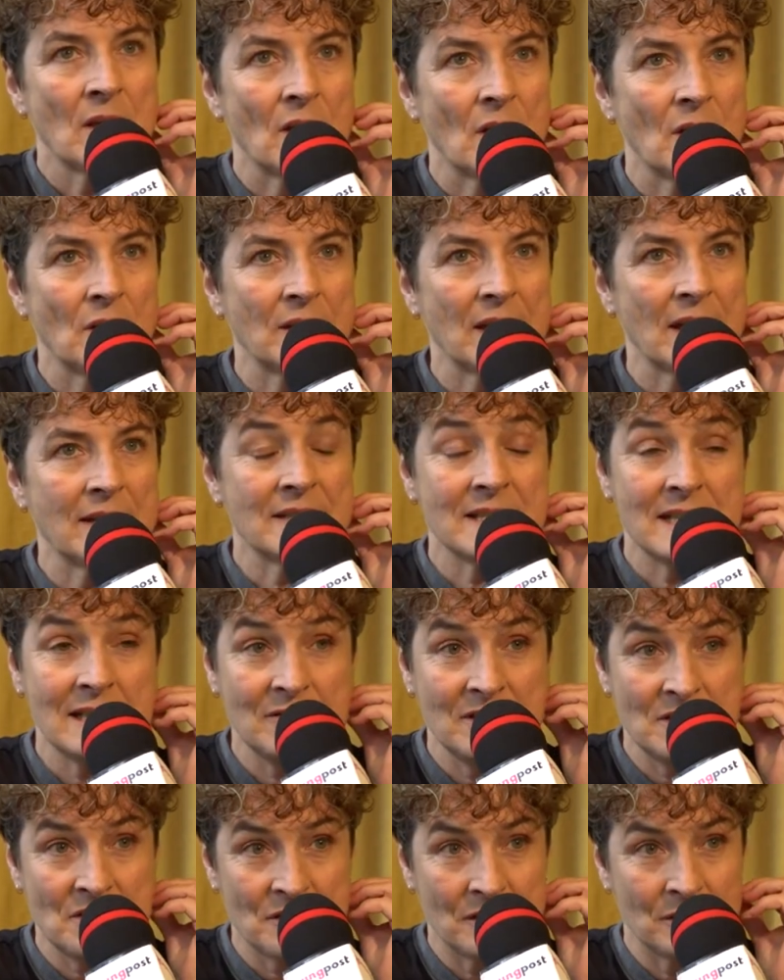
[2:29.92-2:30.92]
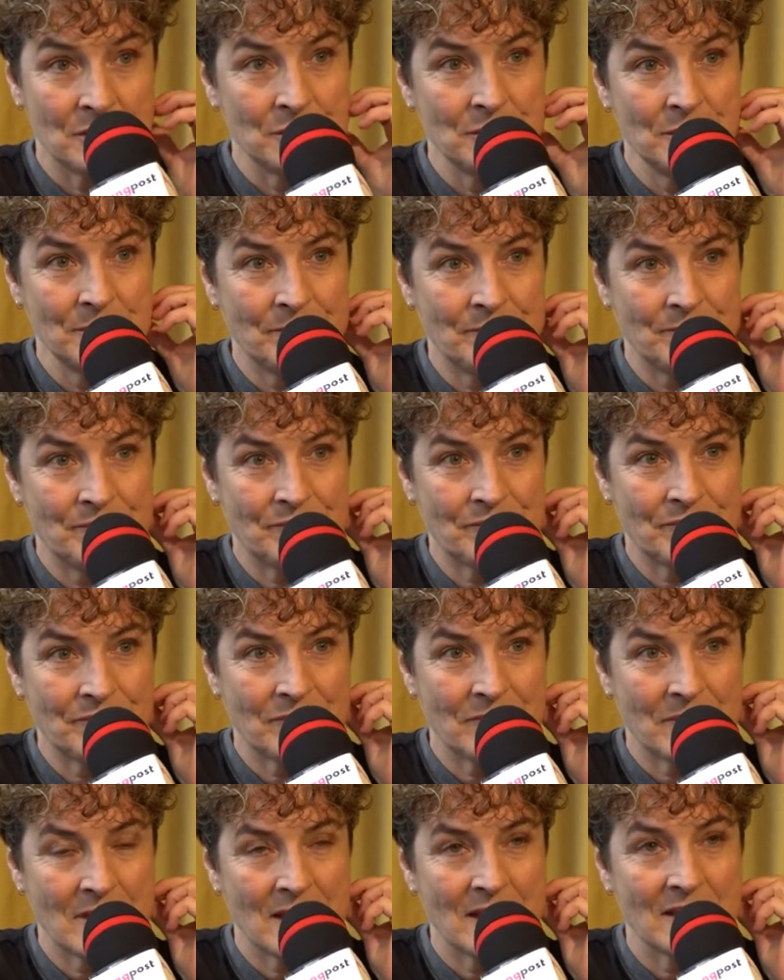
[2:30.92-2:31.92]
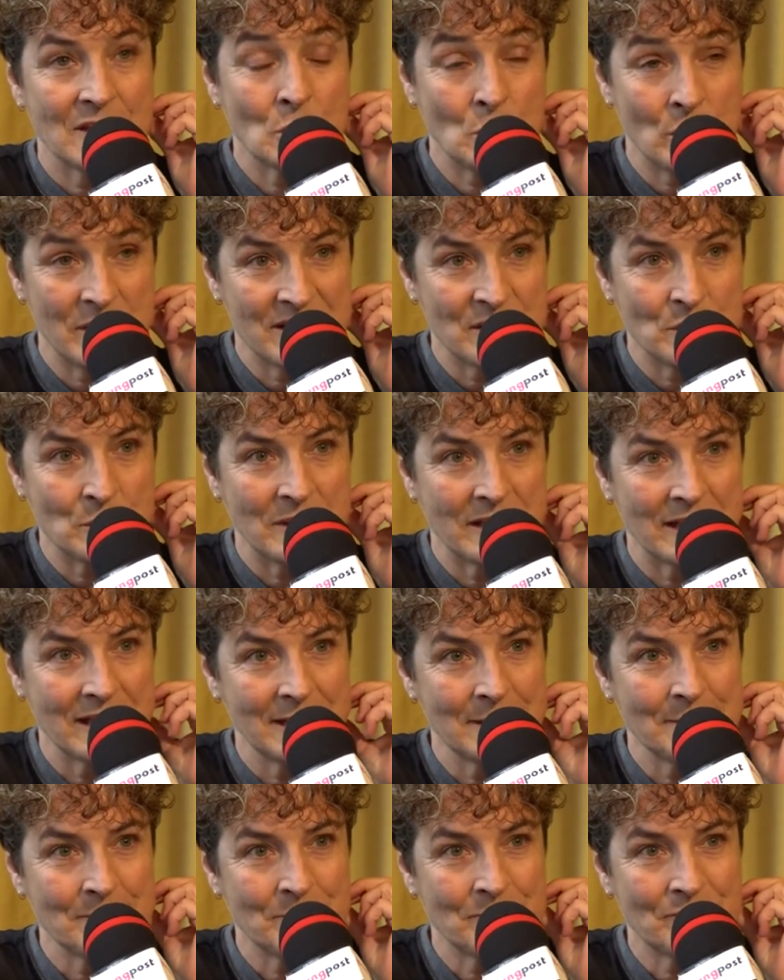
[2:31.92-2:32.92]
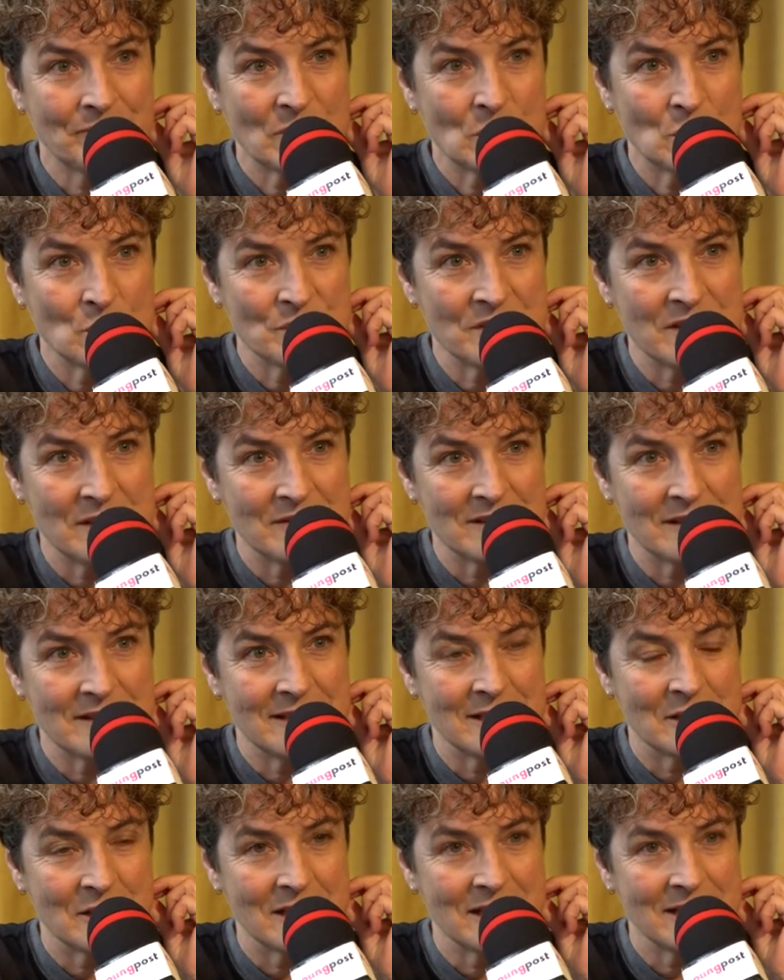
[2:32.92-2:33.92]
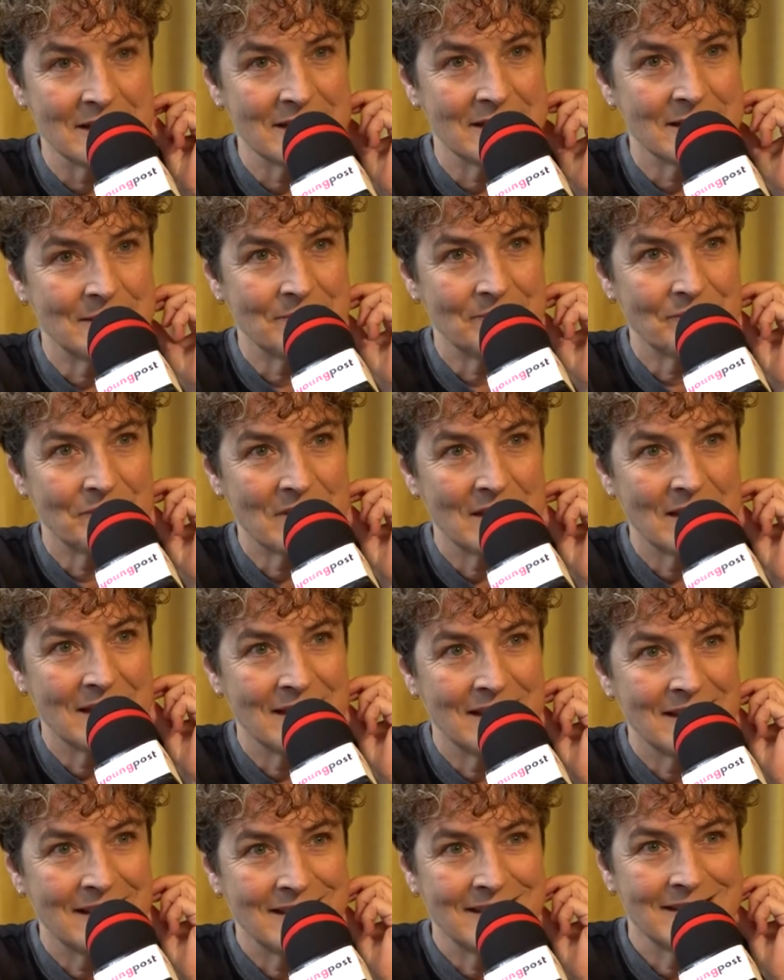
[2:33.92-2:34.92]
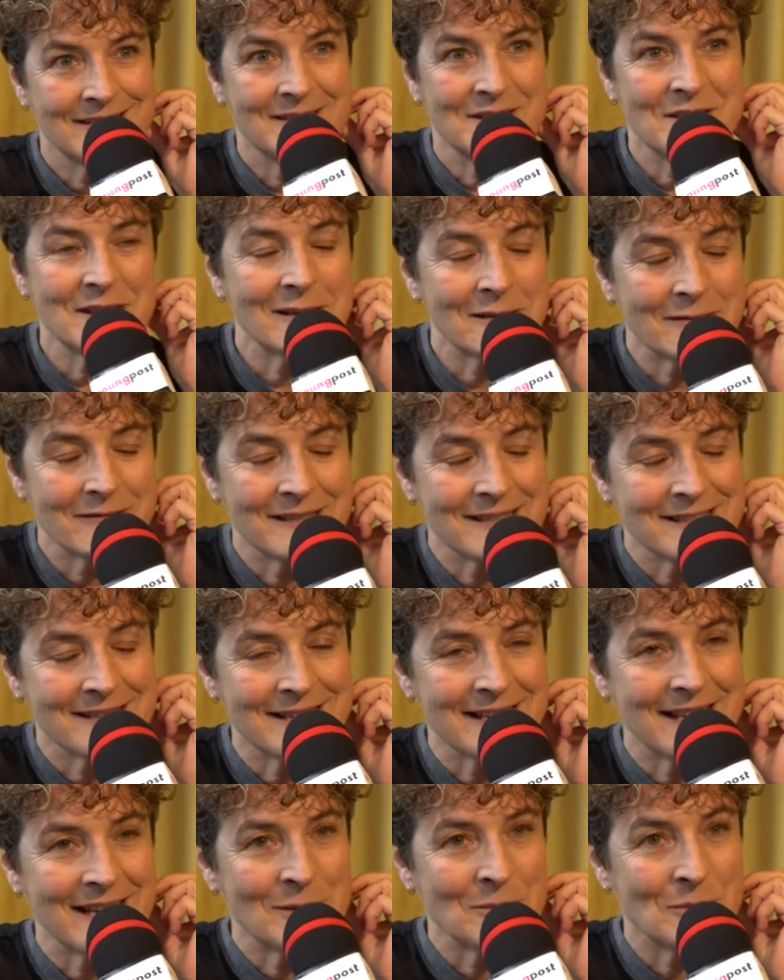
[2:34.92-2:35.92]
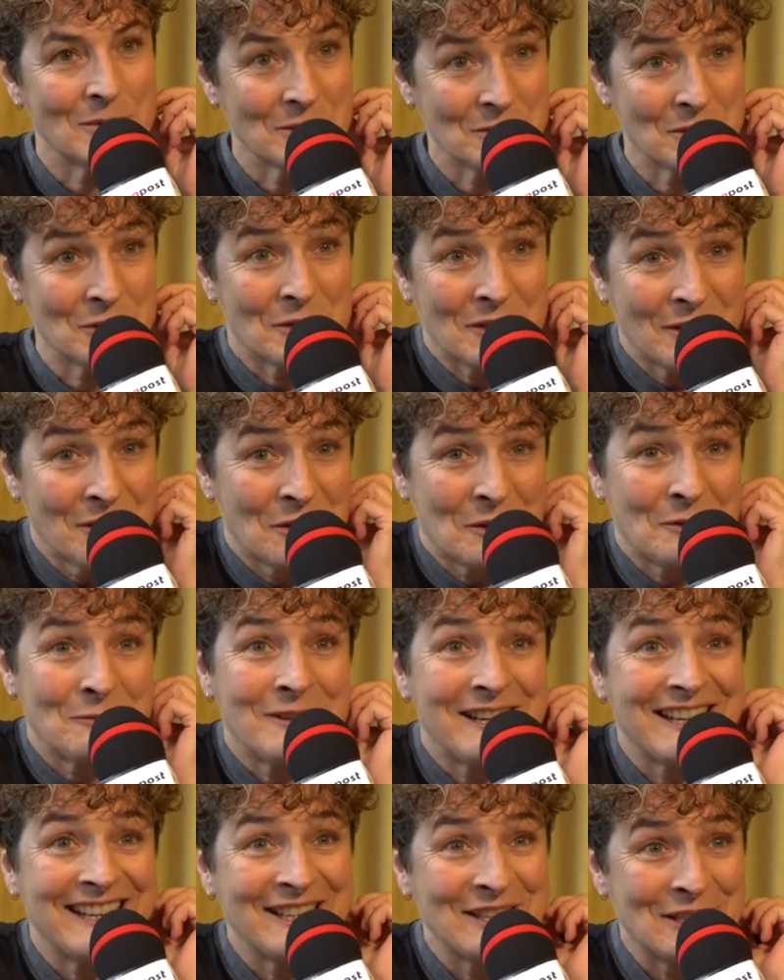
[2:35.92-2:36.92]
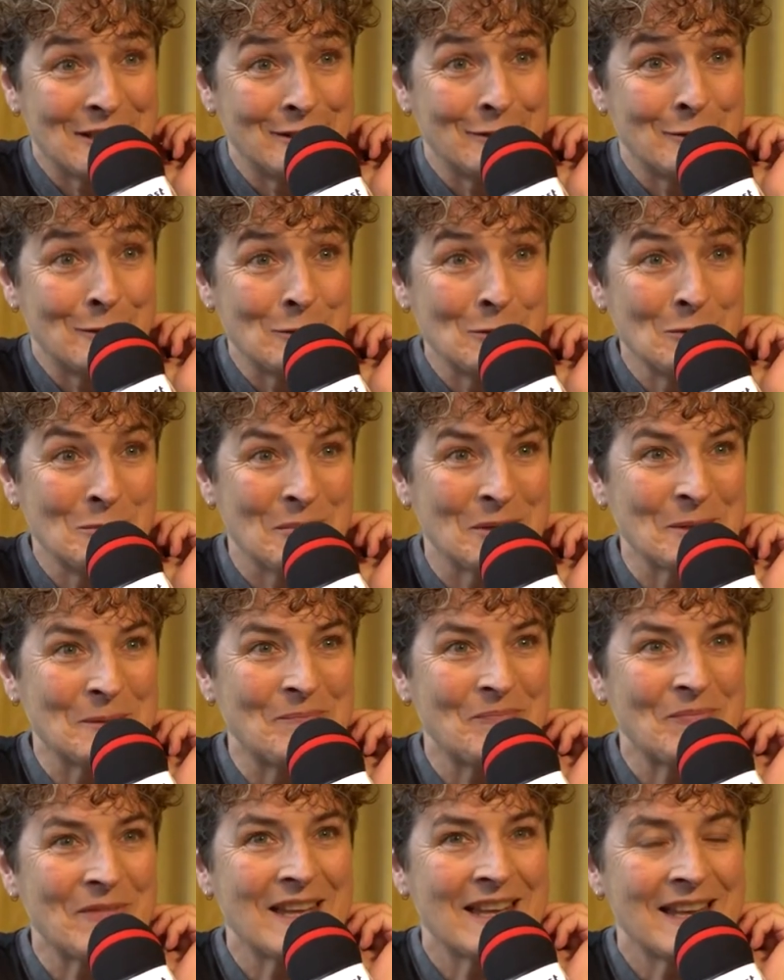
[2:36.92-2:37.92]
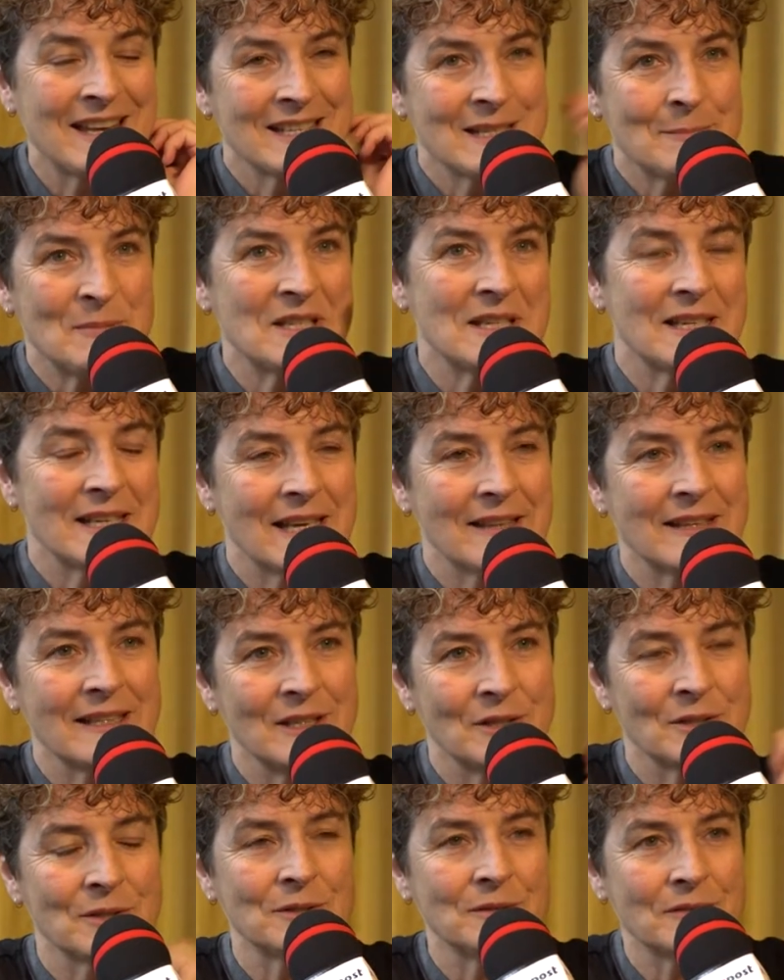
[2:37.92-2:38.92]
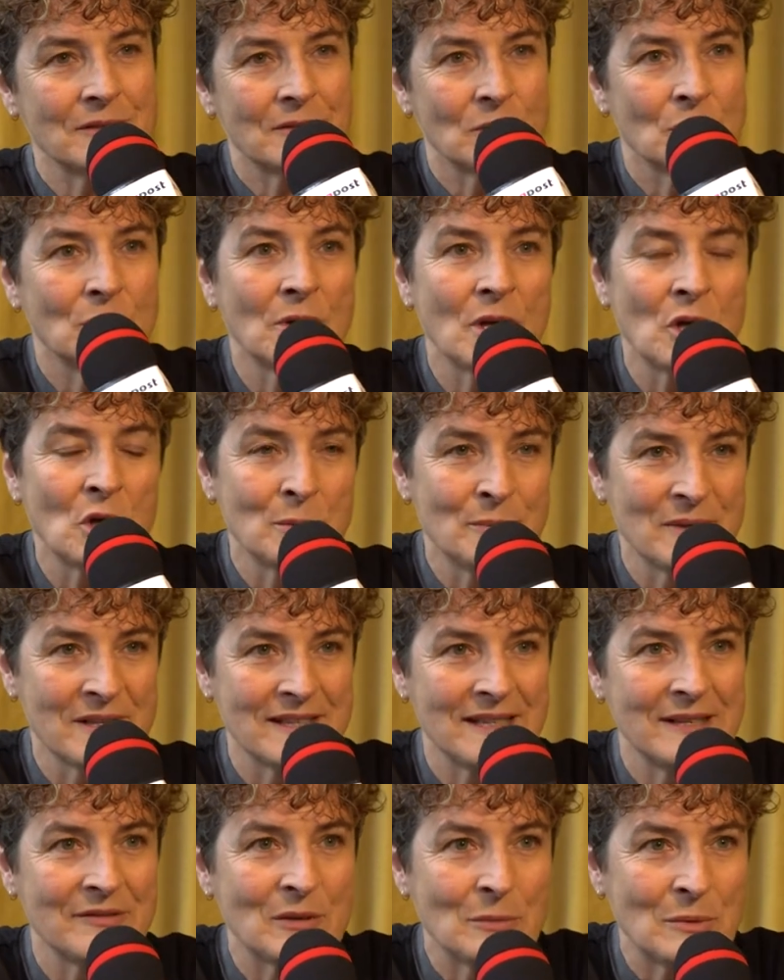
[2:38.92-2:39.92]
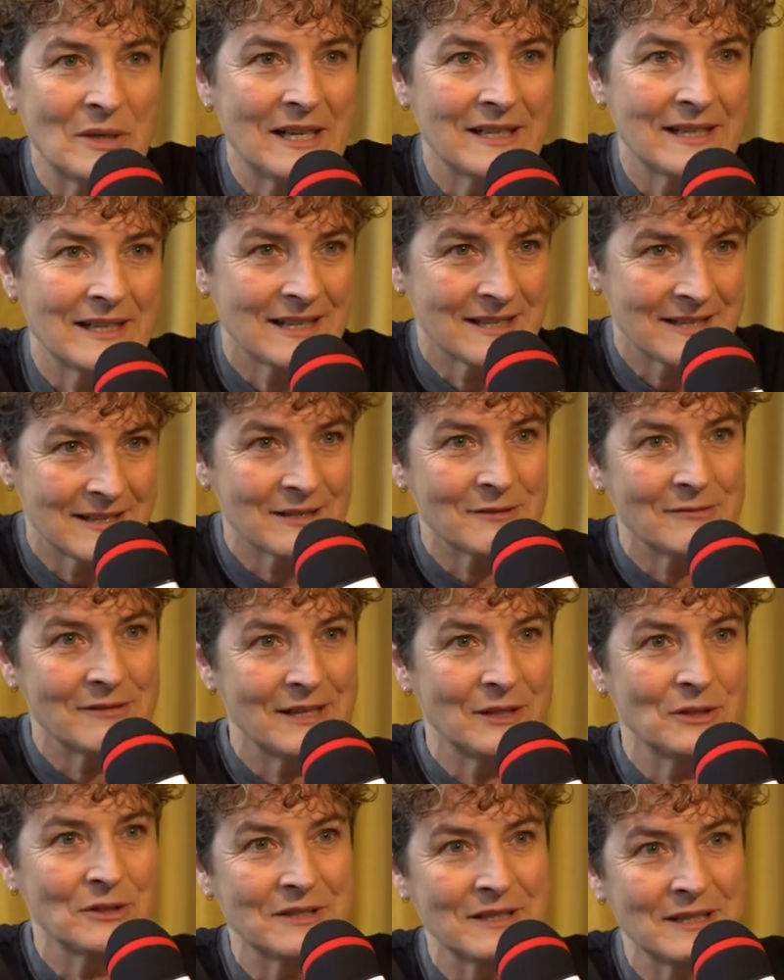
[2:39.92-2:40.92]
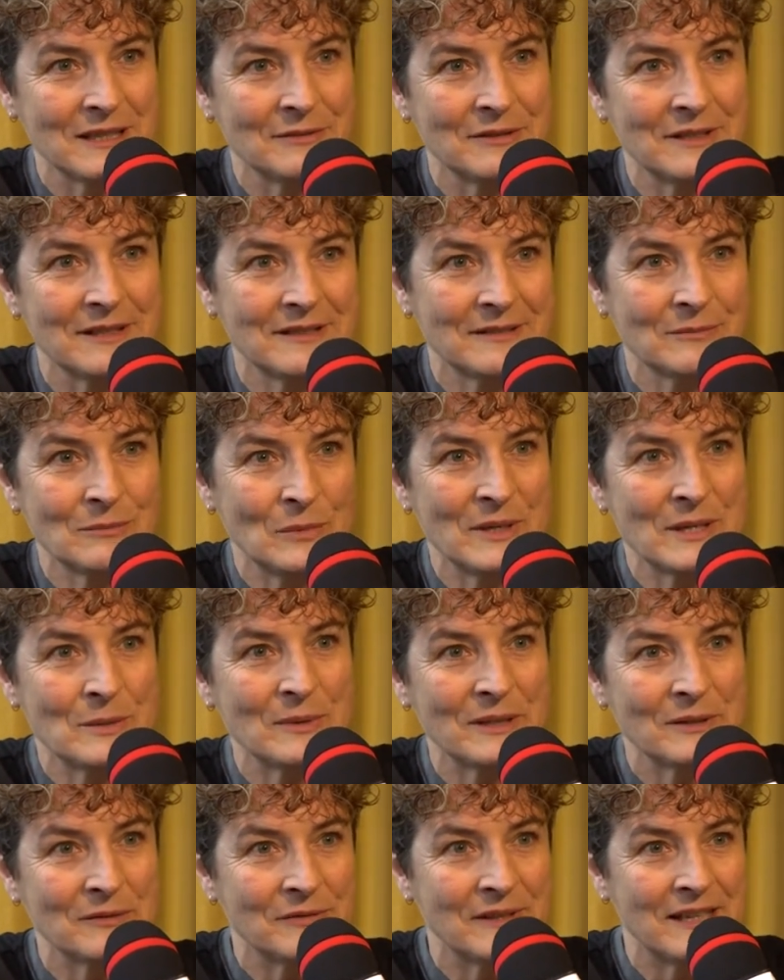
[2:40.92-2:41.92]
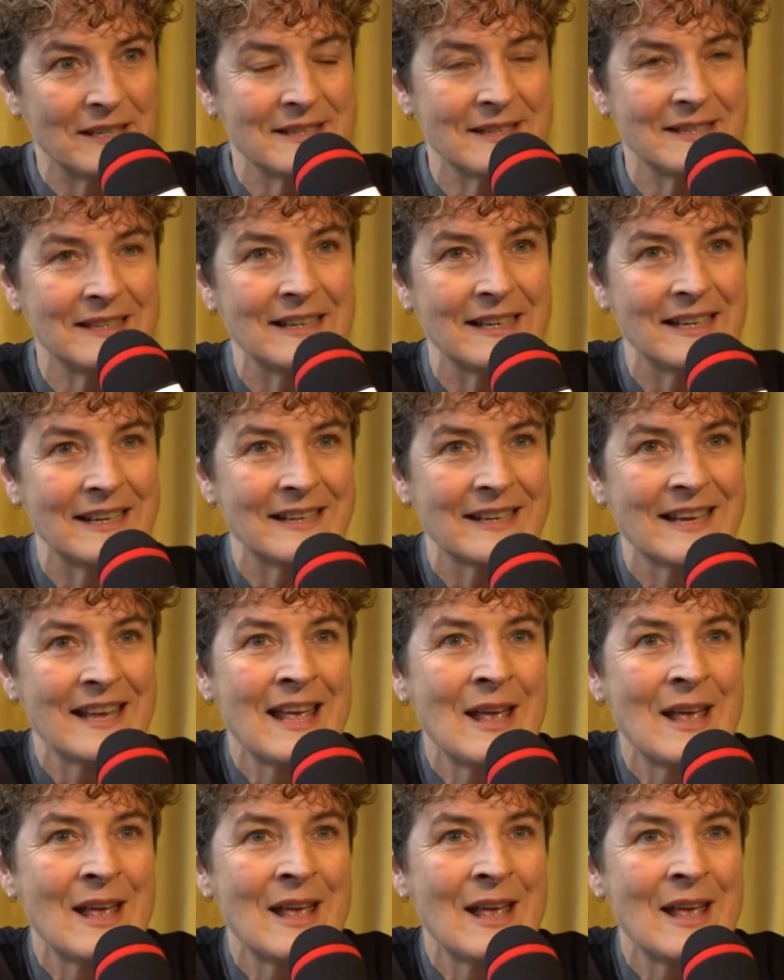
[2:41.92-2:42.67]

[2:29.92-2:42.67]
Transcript: Okay, the TV show, The West Wing, all seven series. Joe regrets say I watch on regular loop especially now that you know all hope has left the White House. It's really good to live in West Wing Fantasyland.